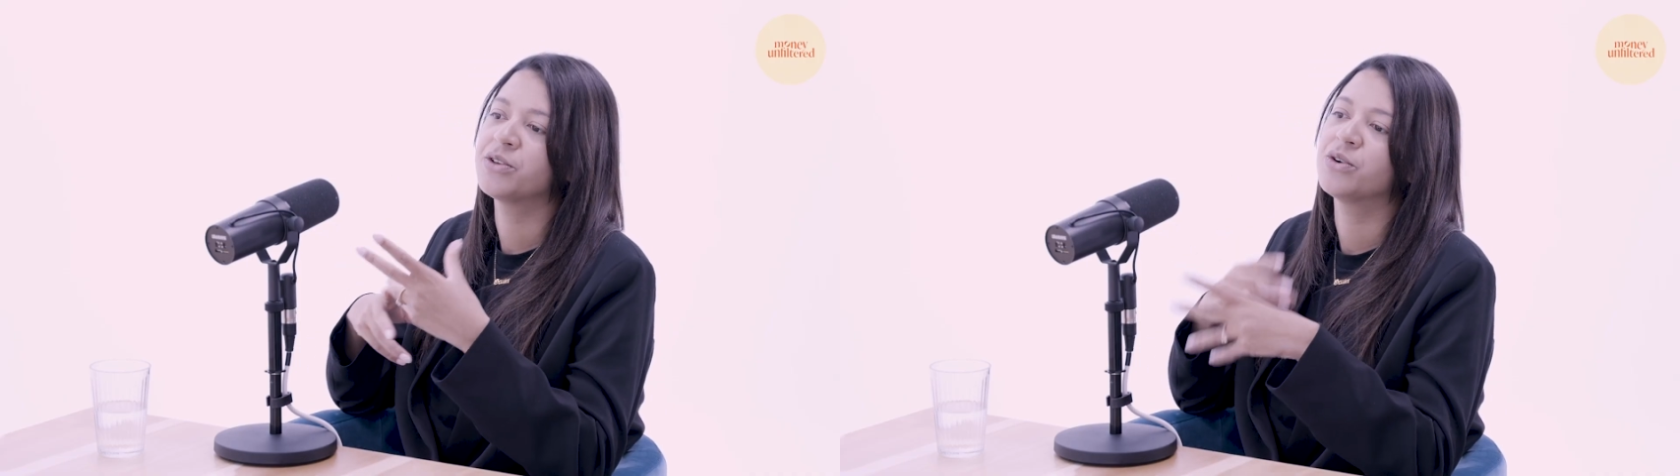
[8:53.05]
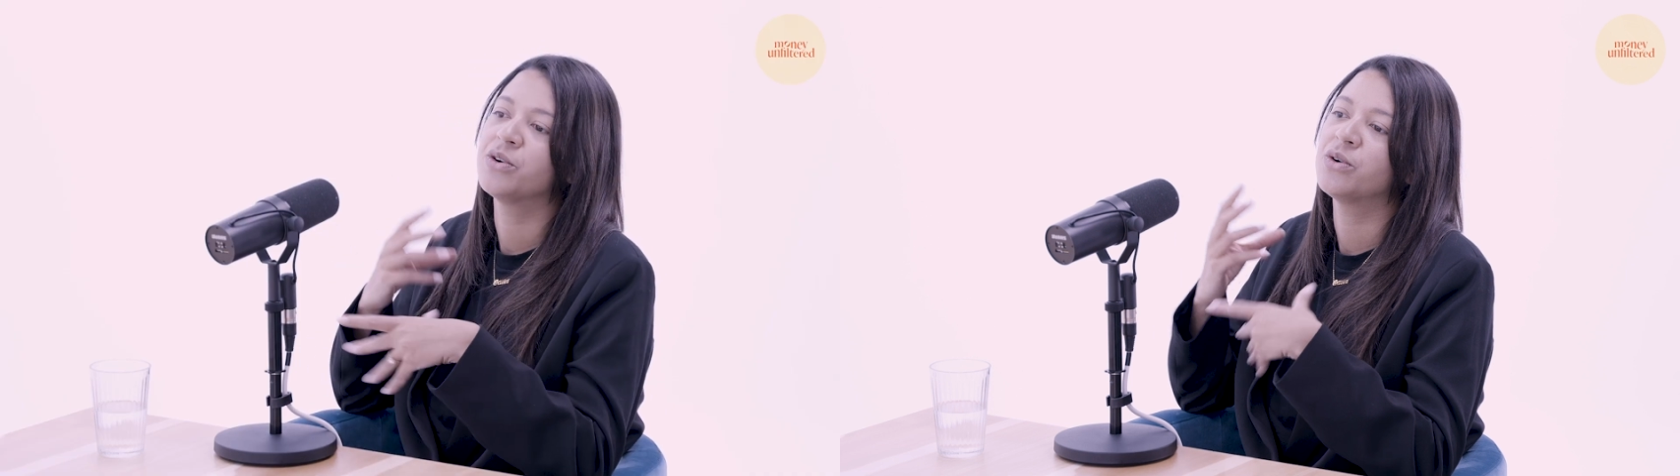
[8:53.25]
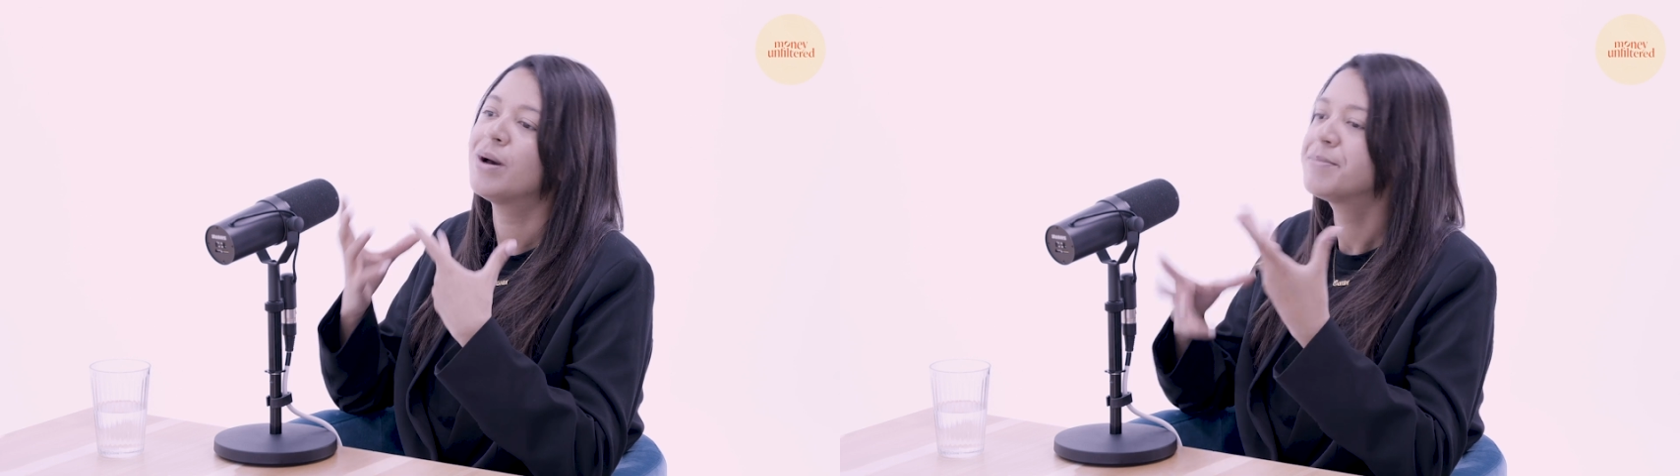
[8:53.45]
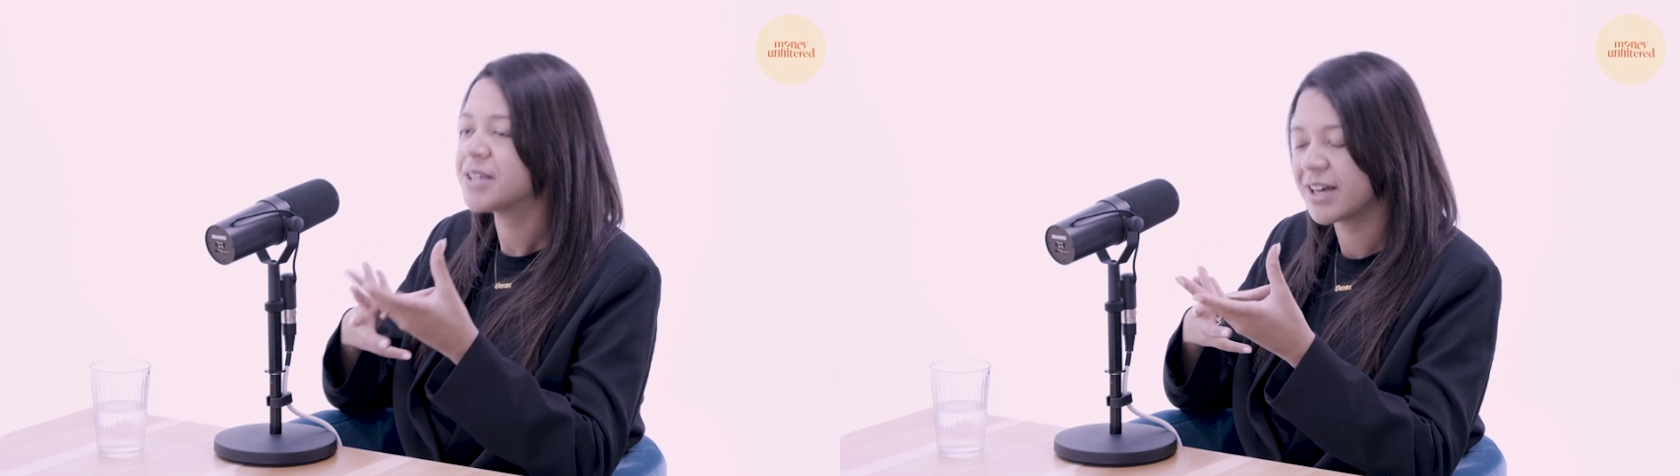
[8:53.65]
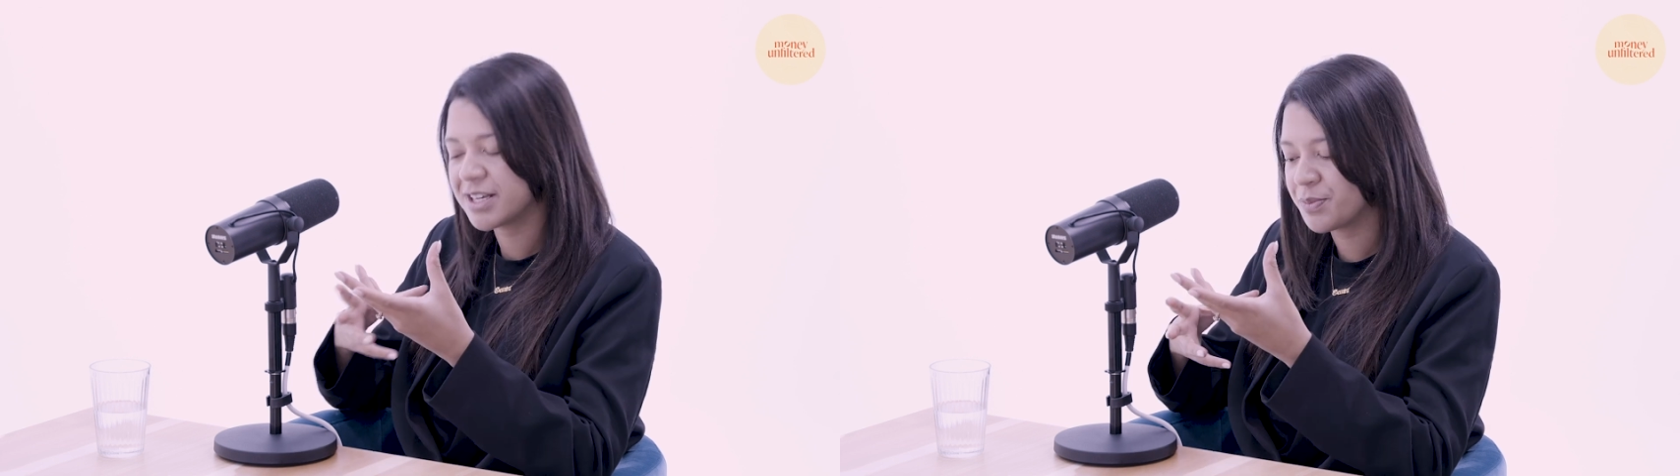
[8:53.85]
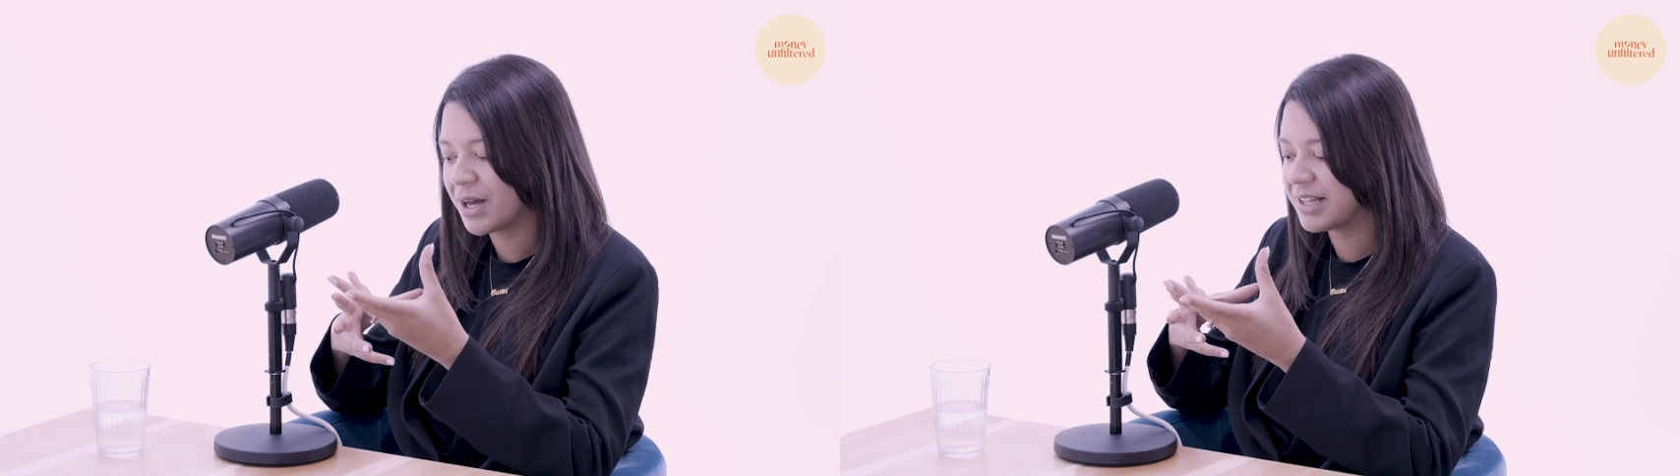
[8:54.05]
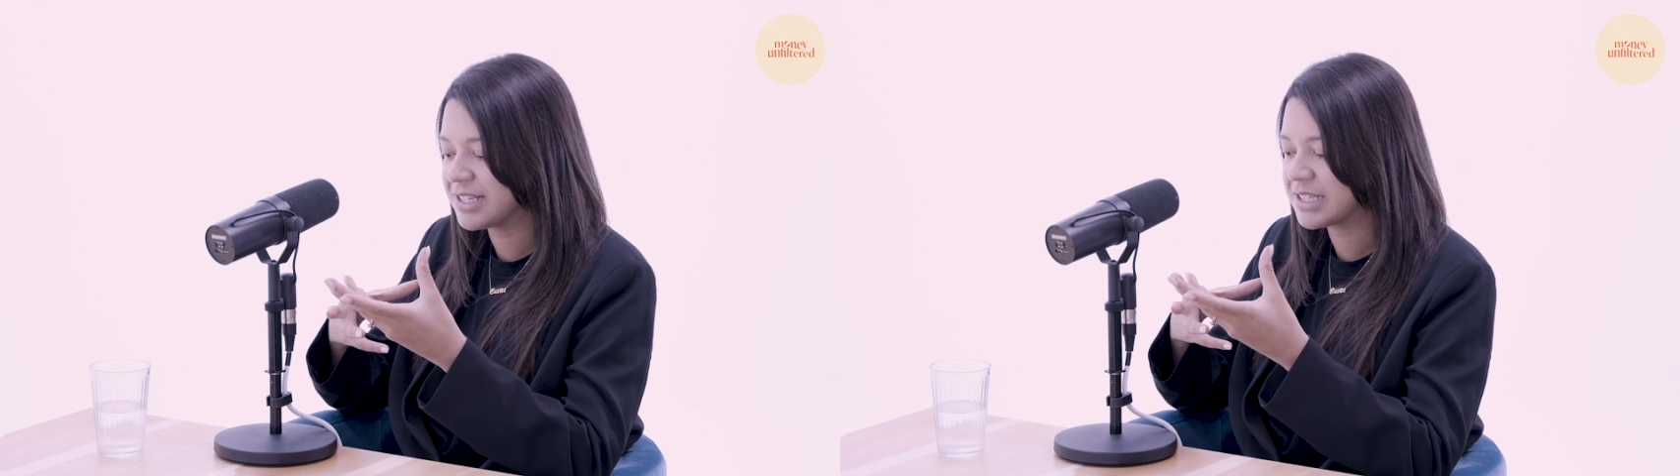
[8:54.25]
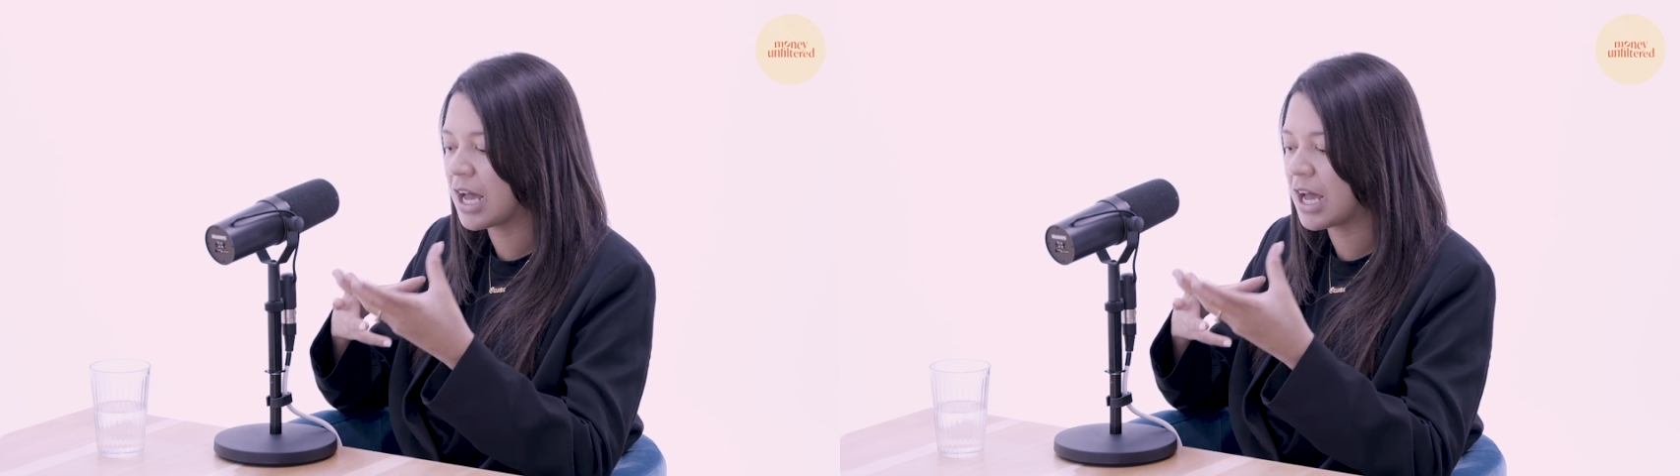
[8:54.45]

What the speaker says: your website as well is